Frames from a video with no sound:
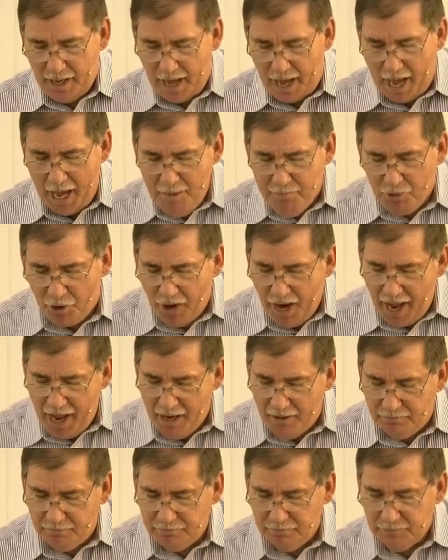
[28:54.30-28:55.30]

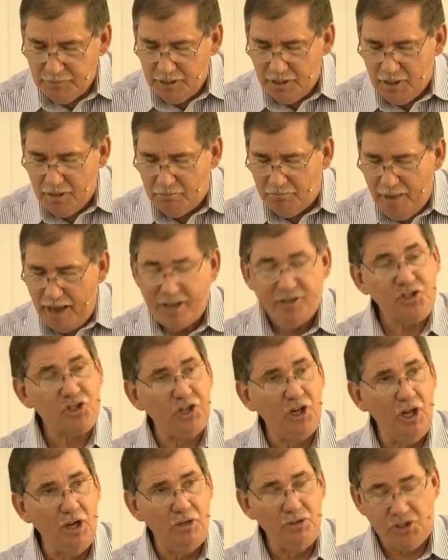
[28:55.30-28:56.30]
Abraham
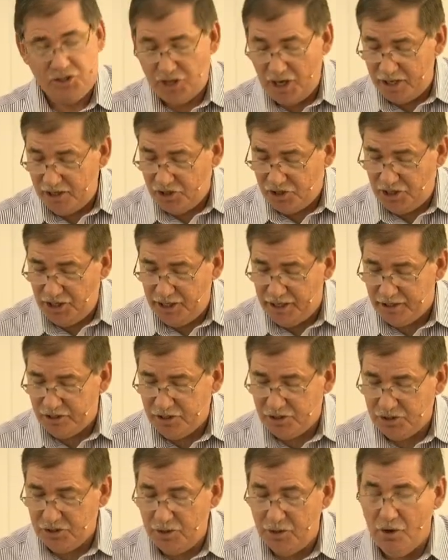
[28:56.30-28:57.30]
Maslow says
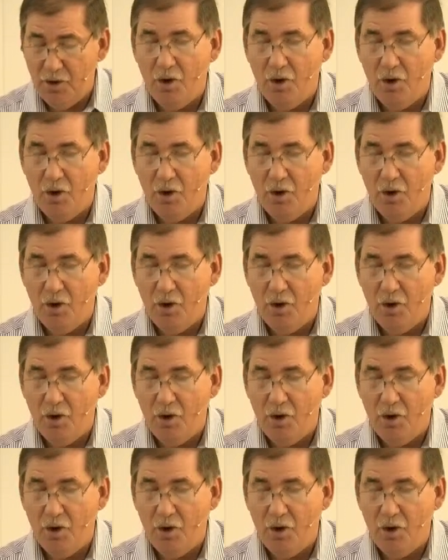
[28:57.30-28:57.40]
this